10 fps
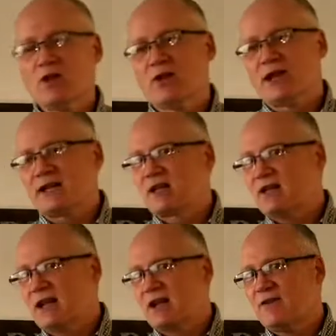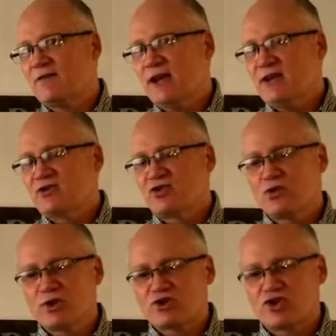That, that conveys
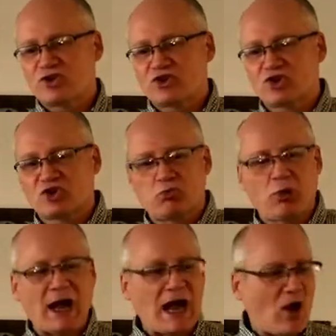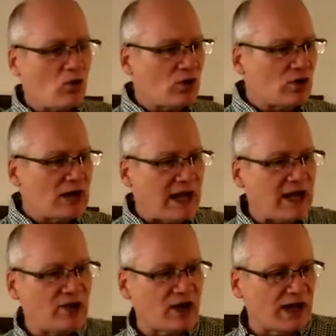to us just, just power
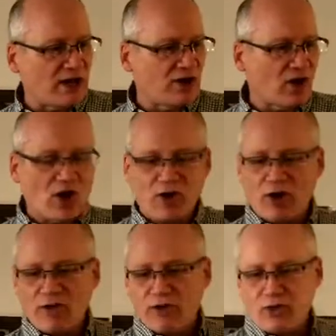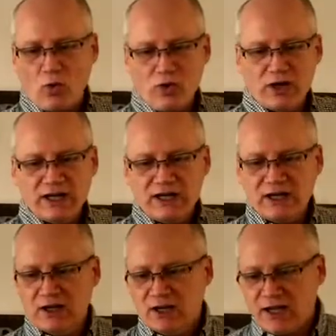and, and uh,
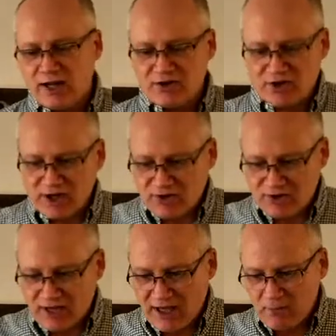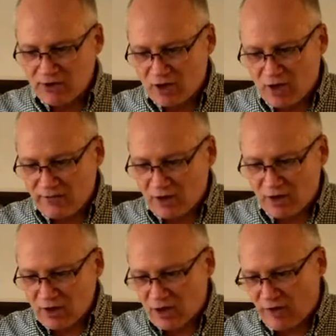authority. It is, it is the image of
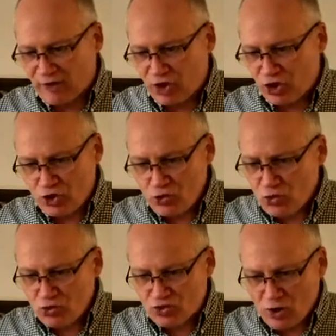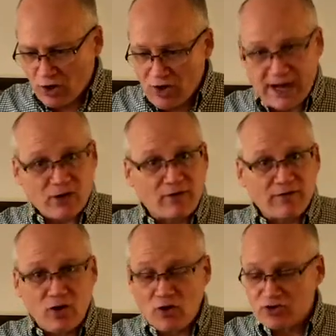a, of a huge Niagara
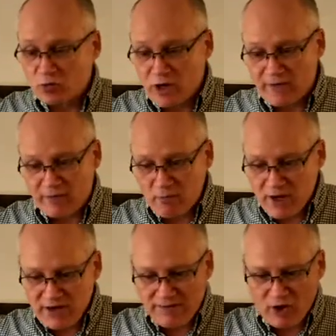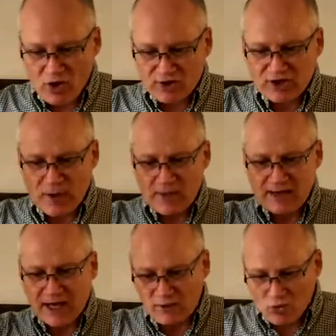Falls or whatever, many falls coming
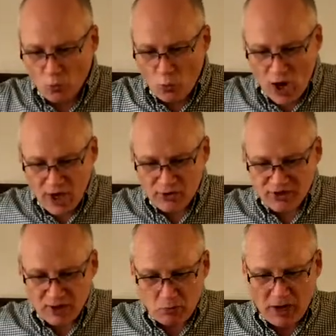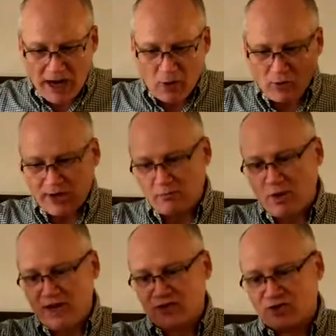together and the waters in power and
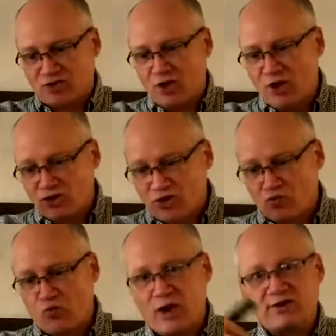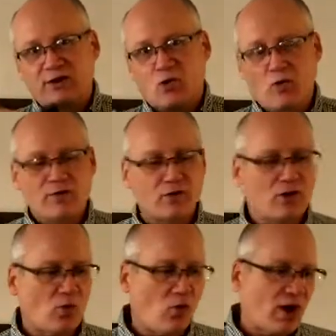might just, just rushing over
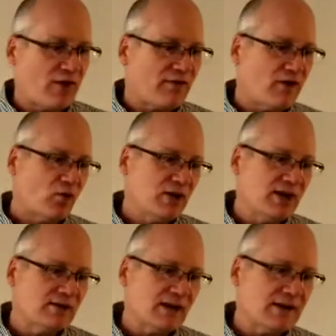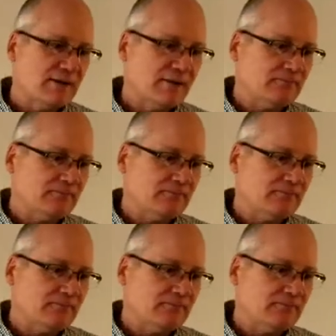a waterfall. We get that,